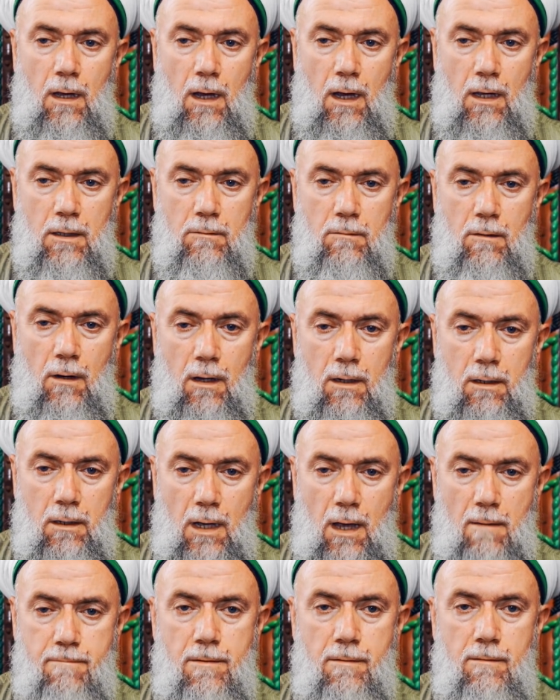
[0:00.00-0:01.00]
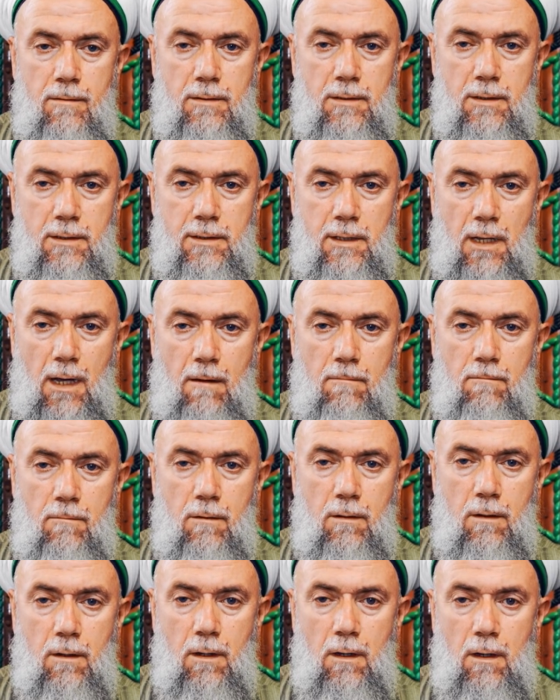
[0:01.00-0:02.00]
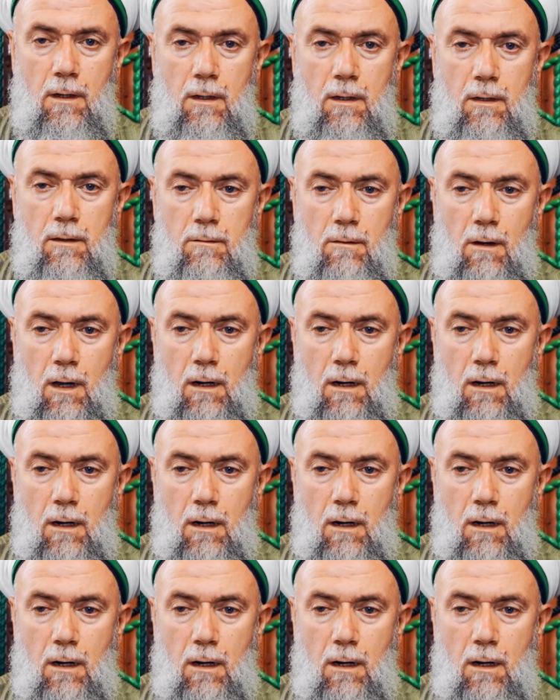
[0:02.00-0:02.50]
and you are happy with Islam, you